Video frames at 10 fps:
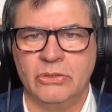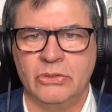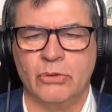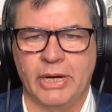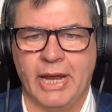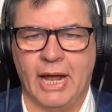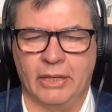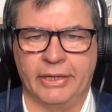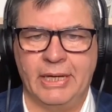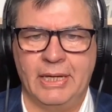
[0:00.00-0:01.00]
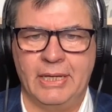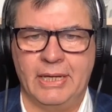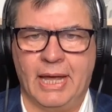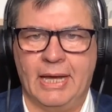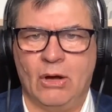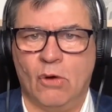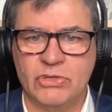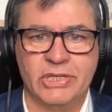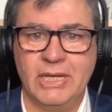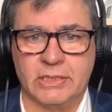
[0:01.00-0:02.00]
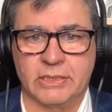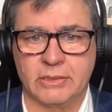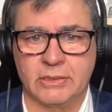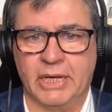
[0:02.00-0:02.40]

to the reality overseas,